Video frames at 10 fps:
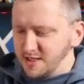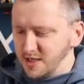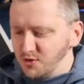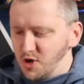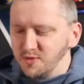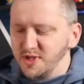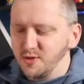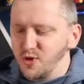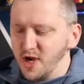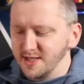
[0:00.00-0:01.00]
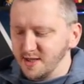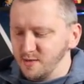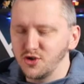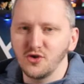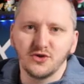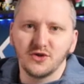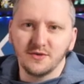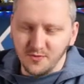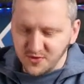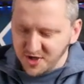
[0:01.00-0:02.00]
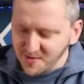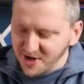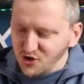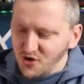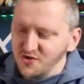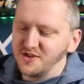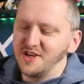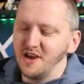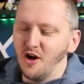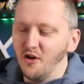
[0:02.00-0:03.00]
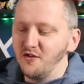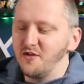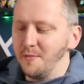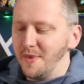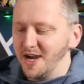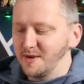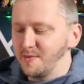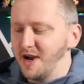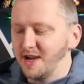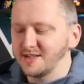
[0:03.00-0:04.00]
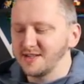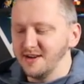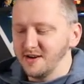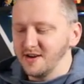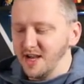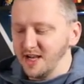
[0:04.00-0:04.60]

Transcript: So don't be surprised, the, major the majority of my packs are